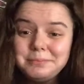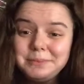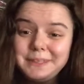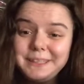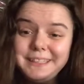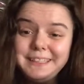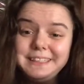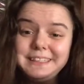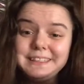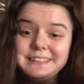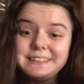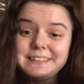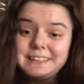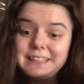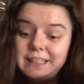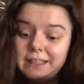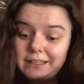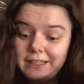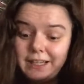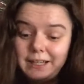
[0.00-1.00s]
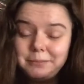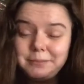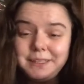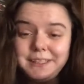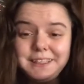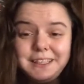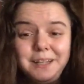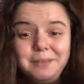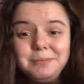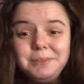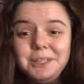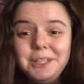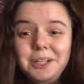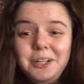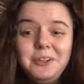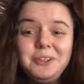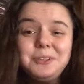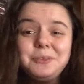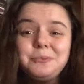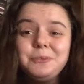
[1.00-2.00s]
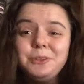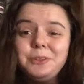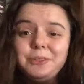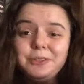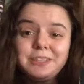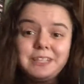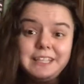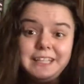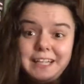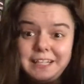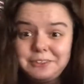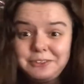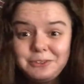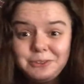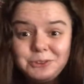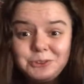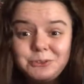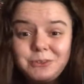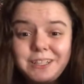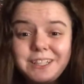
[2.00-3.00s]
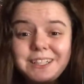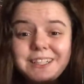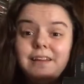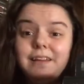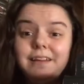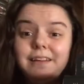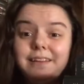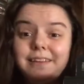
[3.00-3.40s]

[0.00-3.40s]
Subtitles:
please comment down below and we'll connect through Twitter.